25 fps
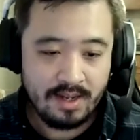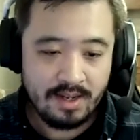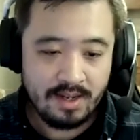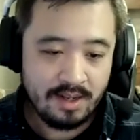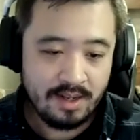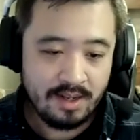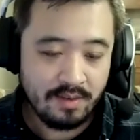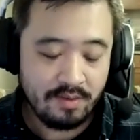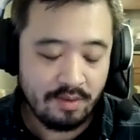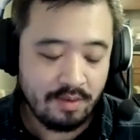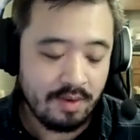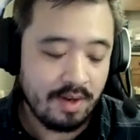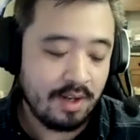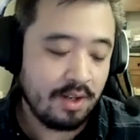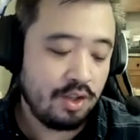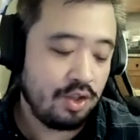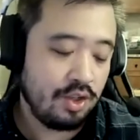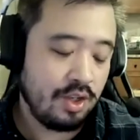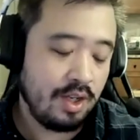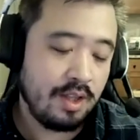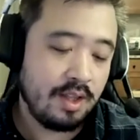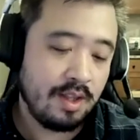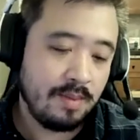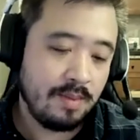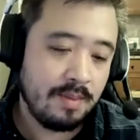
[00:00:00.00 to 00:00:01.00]

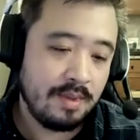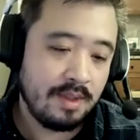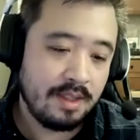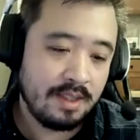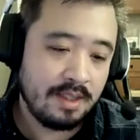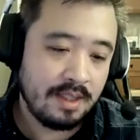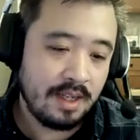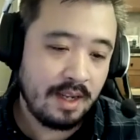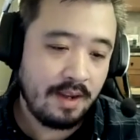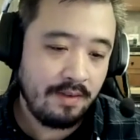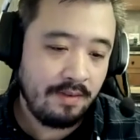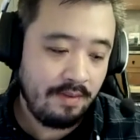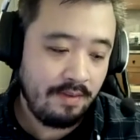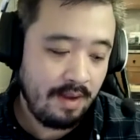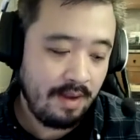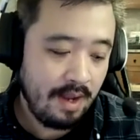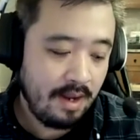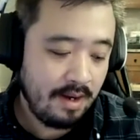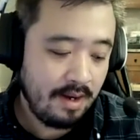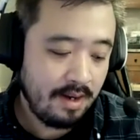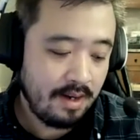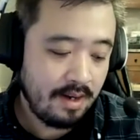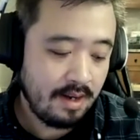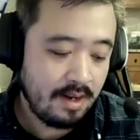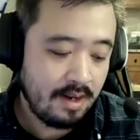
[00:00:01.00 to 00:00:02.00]
differentiate them and stuff.
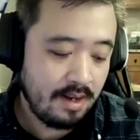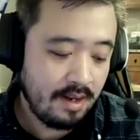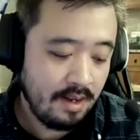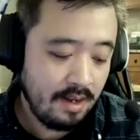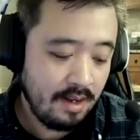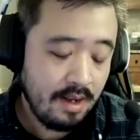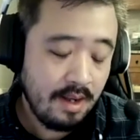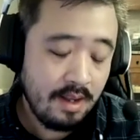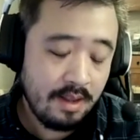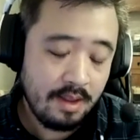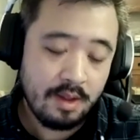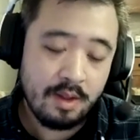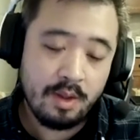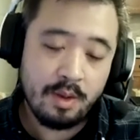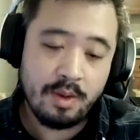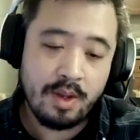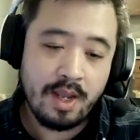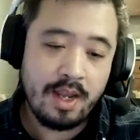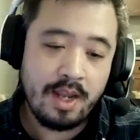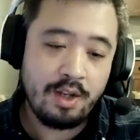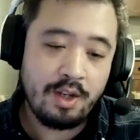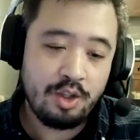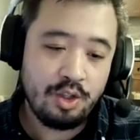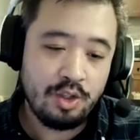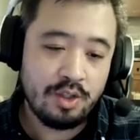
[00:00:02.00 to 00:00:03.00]
And the
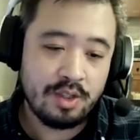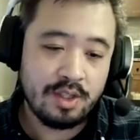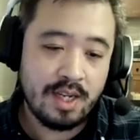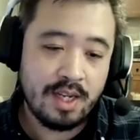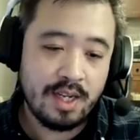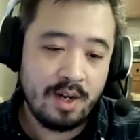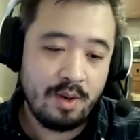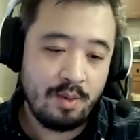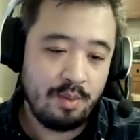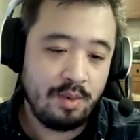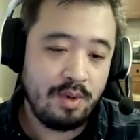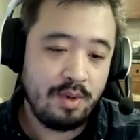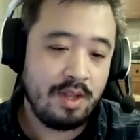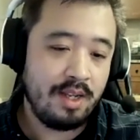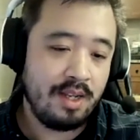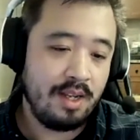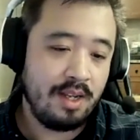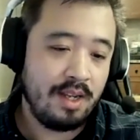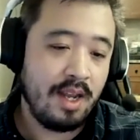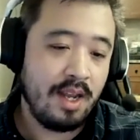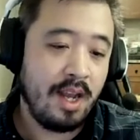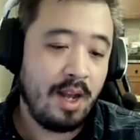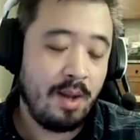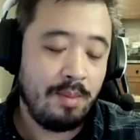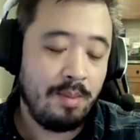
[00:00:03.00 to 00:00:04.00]
locations kind of really
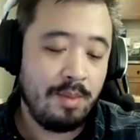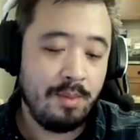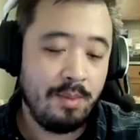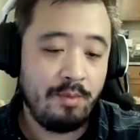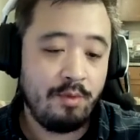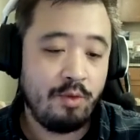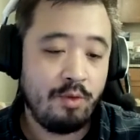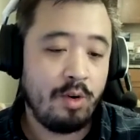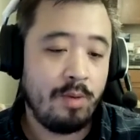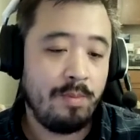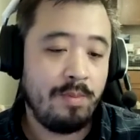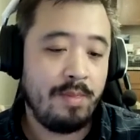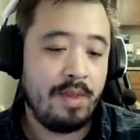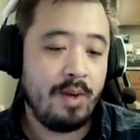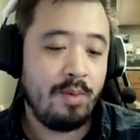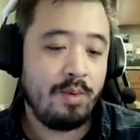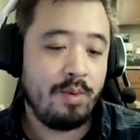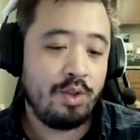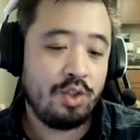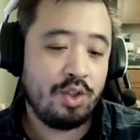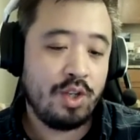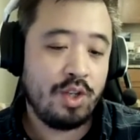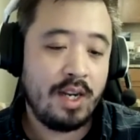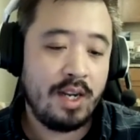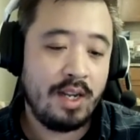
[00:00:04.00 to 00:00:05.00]
helped inform that. We
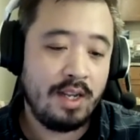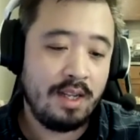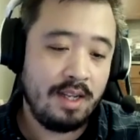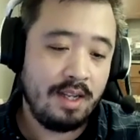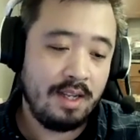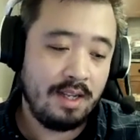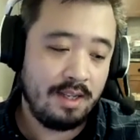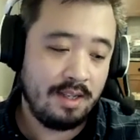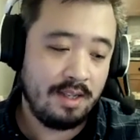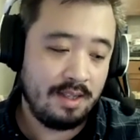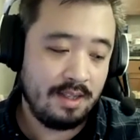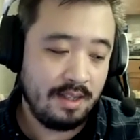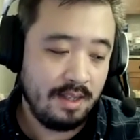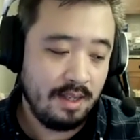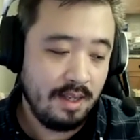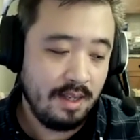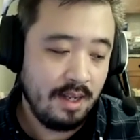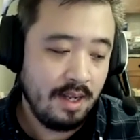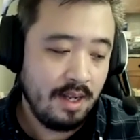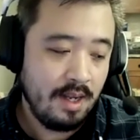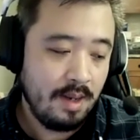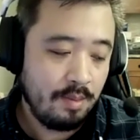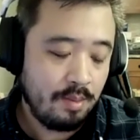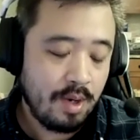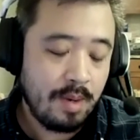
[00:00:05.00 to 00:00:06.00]
shot
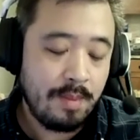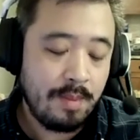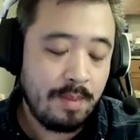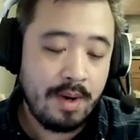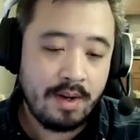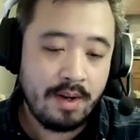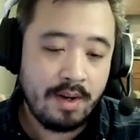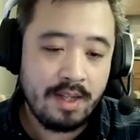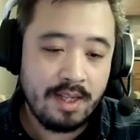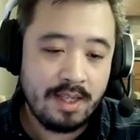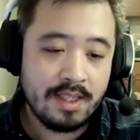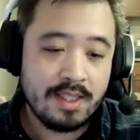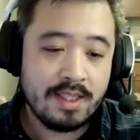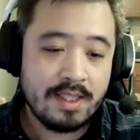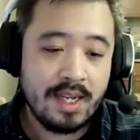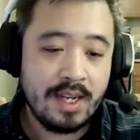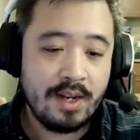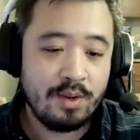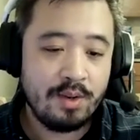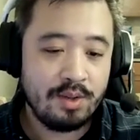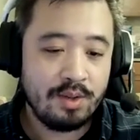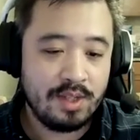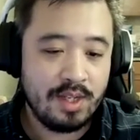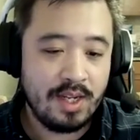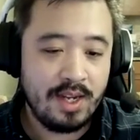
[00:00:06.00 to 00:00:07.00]
primarily in San
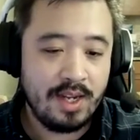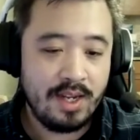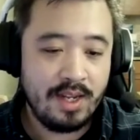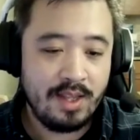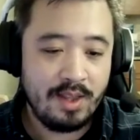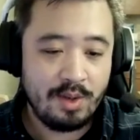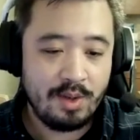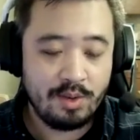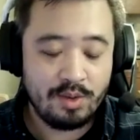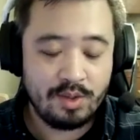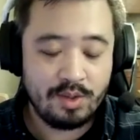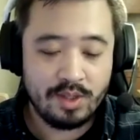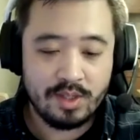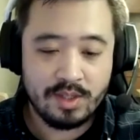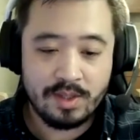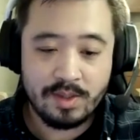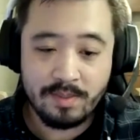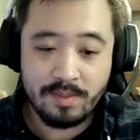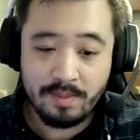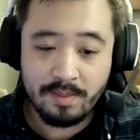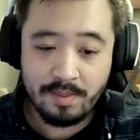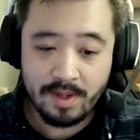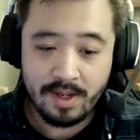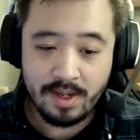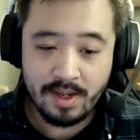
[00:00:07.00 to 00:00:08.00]
Jose. There's this
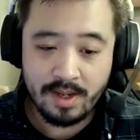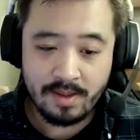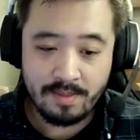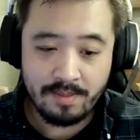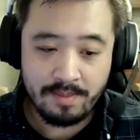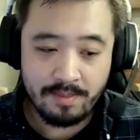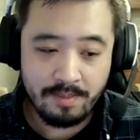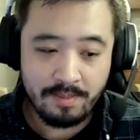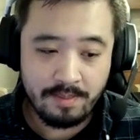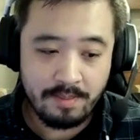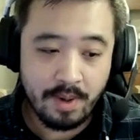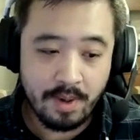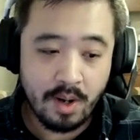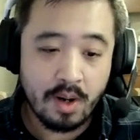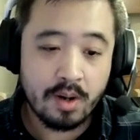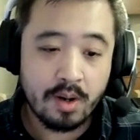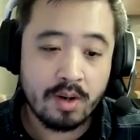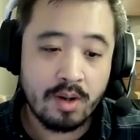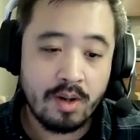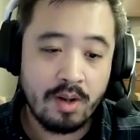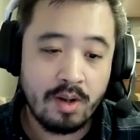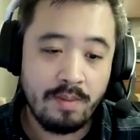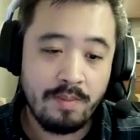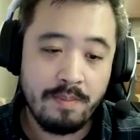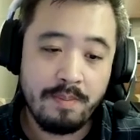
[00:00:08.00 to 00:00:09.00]
bar
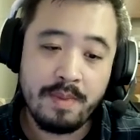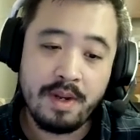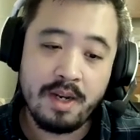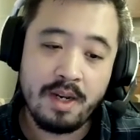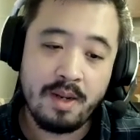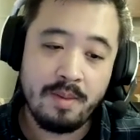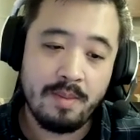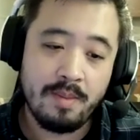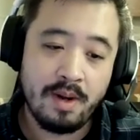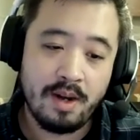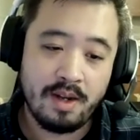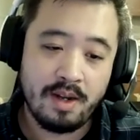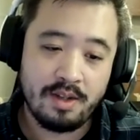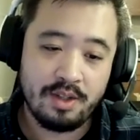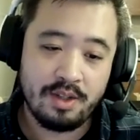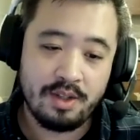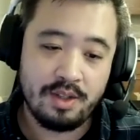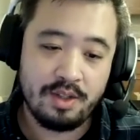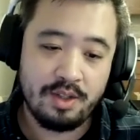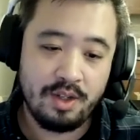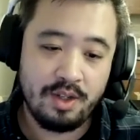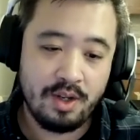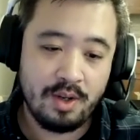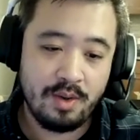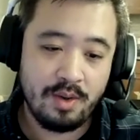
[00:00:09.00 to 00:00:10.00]
called Mini
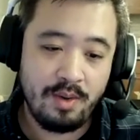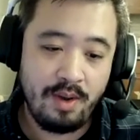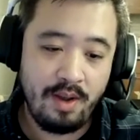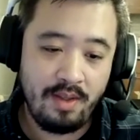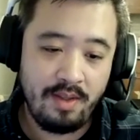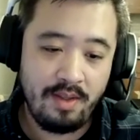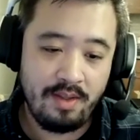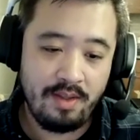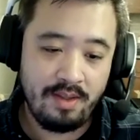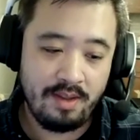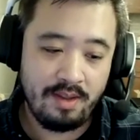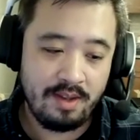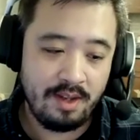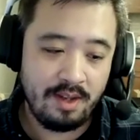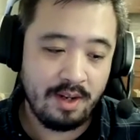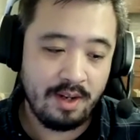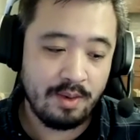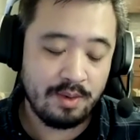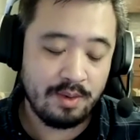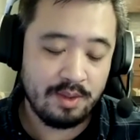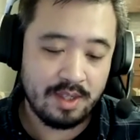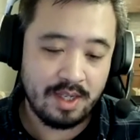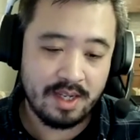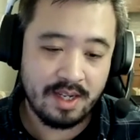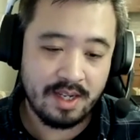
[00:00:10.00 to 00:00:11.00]
Boss, and
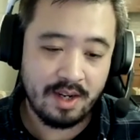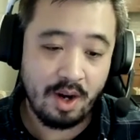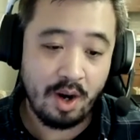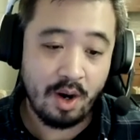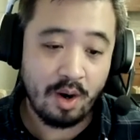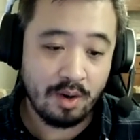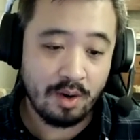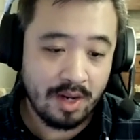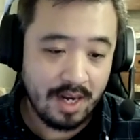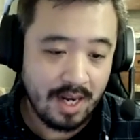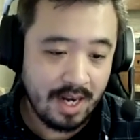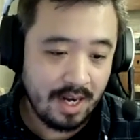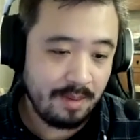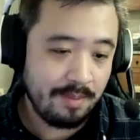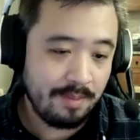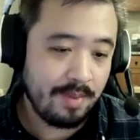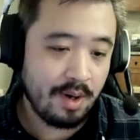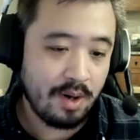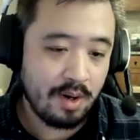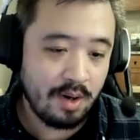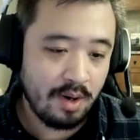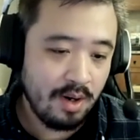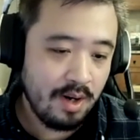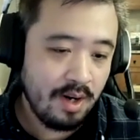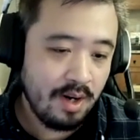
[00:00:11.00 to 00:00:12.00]
it's like an arcade
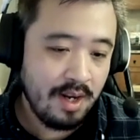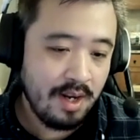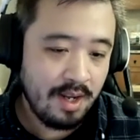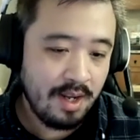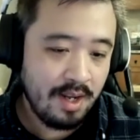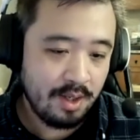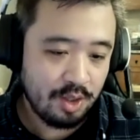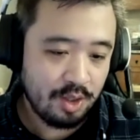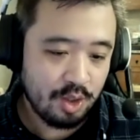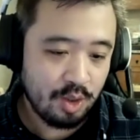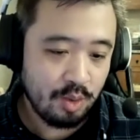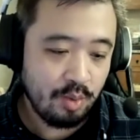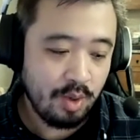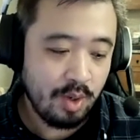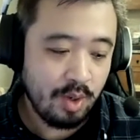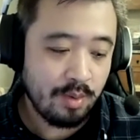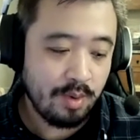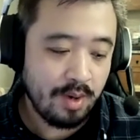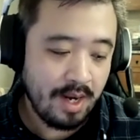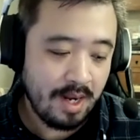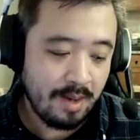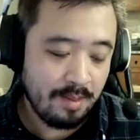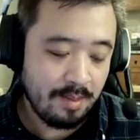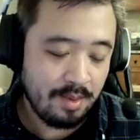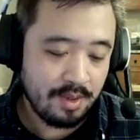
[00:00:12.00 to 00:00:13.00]
bar, and so we were
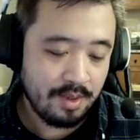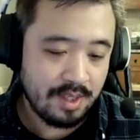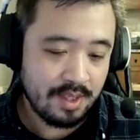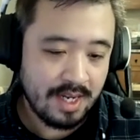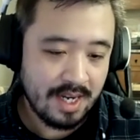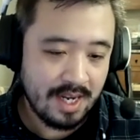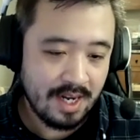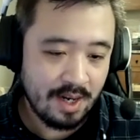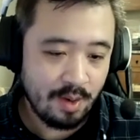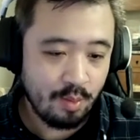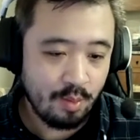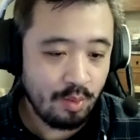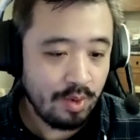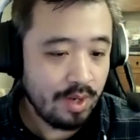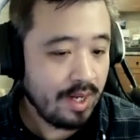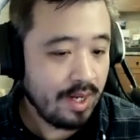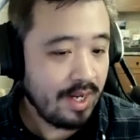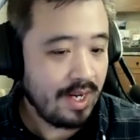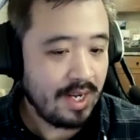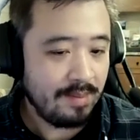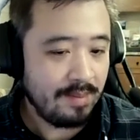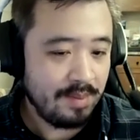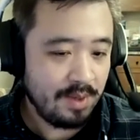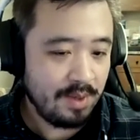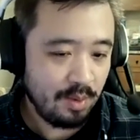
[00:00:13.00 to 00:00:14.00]
able to kind of rig
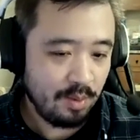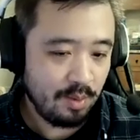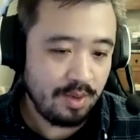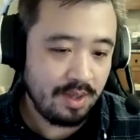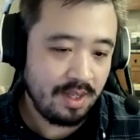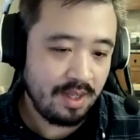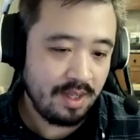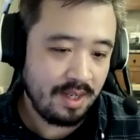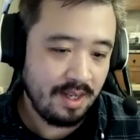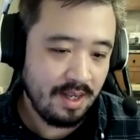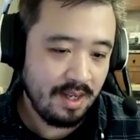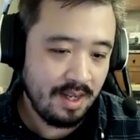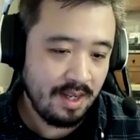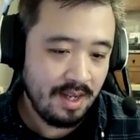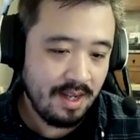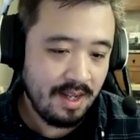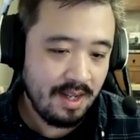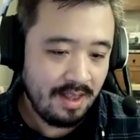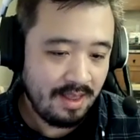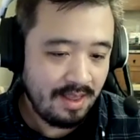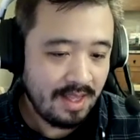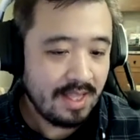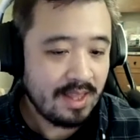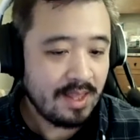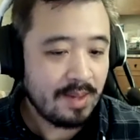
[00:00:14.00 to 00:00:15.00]
it up to really
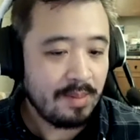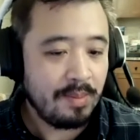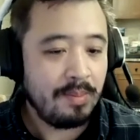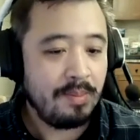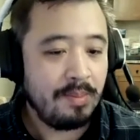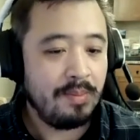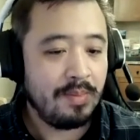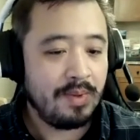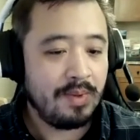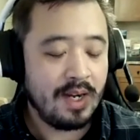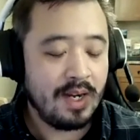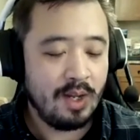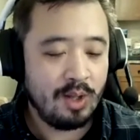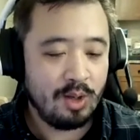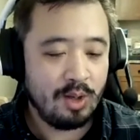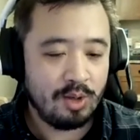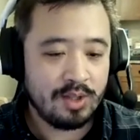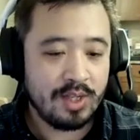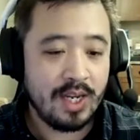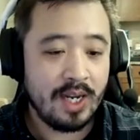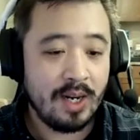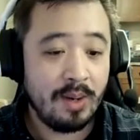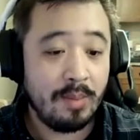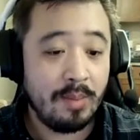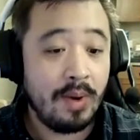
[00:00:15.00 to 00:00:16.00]
let the colors
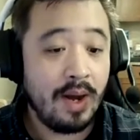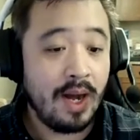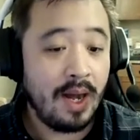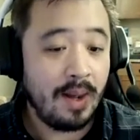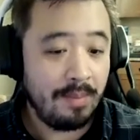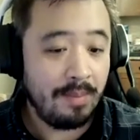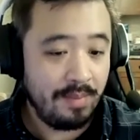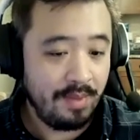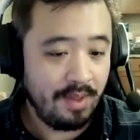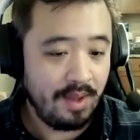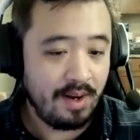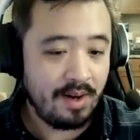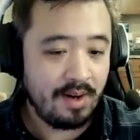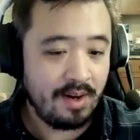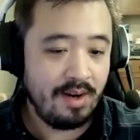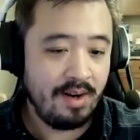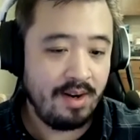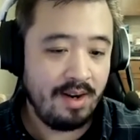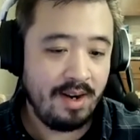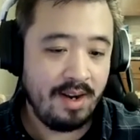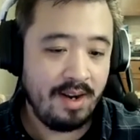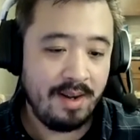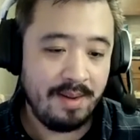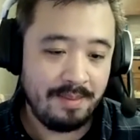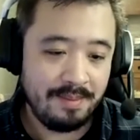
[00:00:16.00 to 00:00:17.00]
kind of pop there
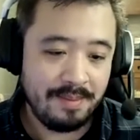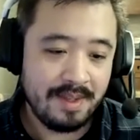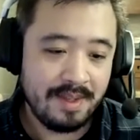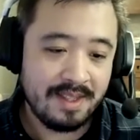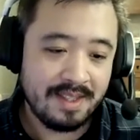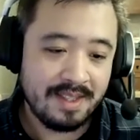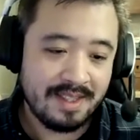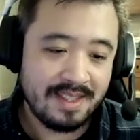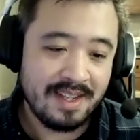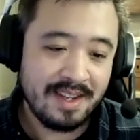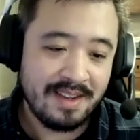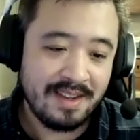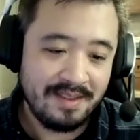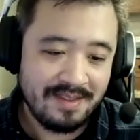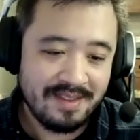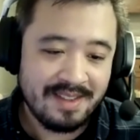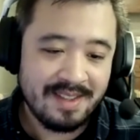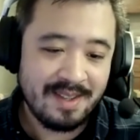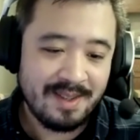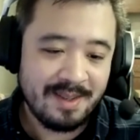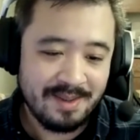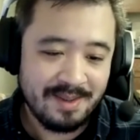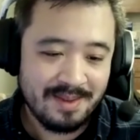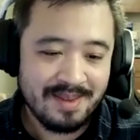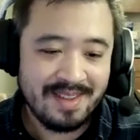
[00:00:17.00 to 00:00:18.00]
and stuff.
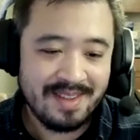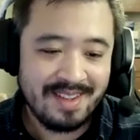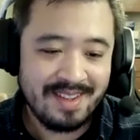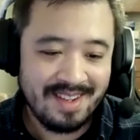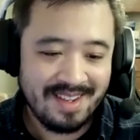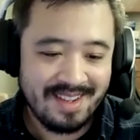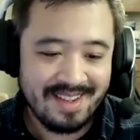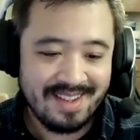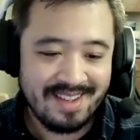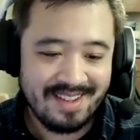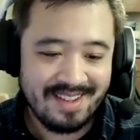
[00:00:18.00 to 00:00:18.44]
So yeah.